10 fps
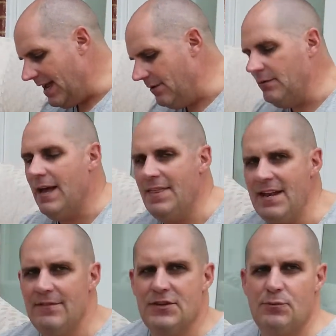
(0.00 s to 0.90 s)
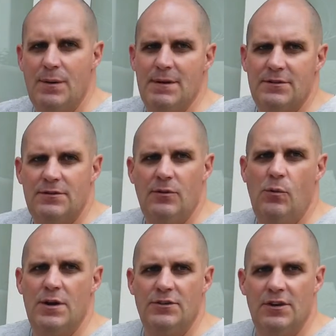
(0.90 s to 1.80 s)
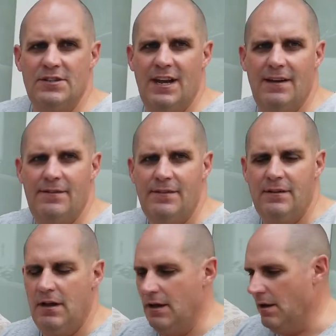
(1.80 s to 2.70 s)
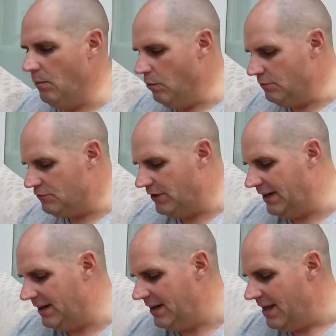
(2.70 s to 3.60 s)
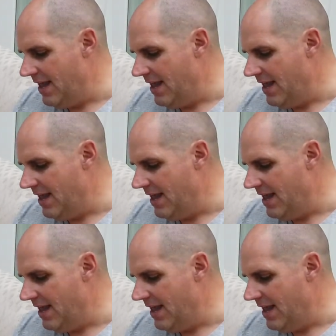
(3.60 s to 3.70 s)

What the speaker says: Now, at the end of a swim, it's always nice to have a warm drink,